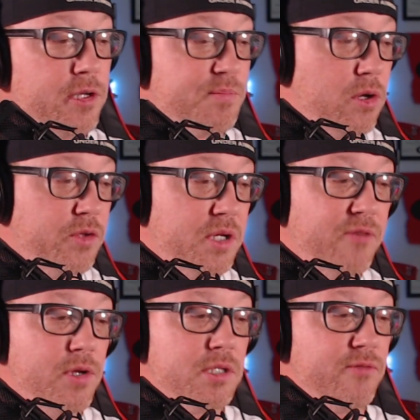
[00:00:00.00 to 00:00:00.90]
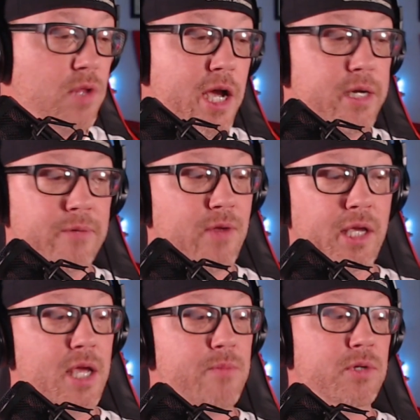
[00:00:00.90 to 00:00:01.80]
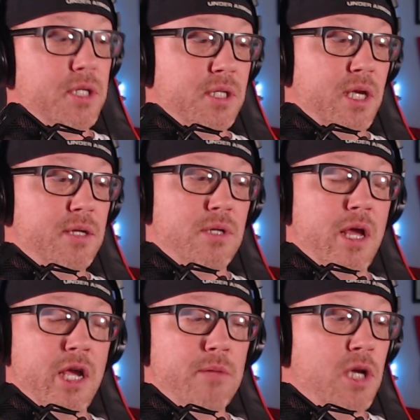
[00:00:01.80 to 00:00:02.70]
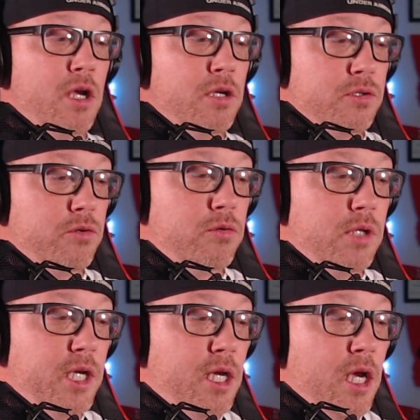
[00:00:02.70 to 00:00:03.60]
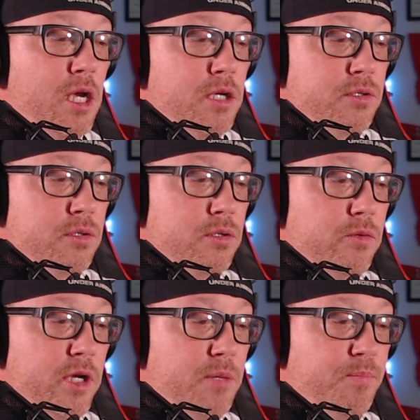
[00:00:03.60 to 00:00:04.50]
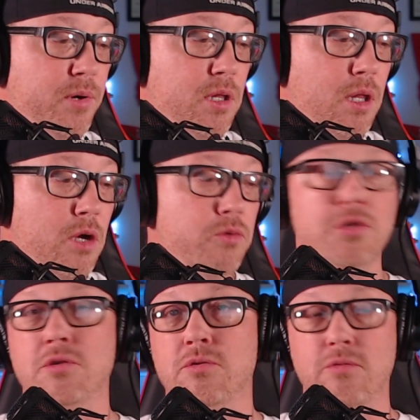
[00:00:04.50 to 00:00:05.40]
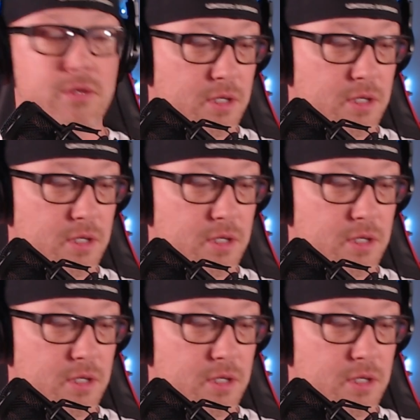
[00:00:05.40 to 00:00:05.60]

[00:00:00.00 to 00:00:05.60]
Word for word: But on the defensive line, and again with these kids' names, Tuli, Tui Pelotu.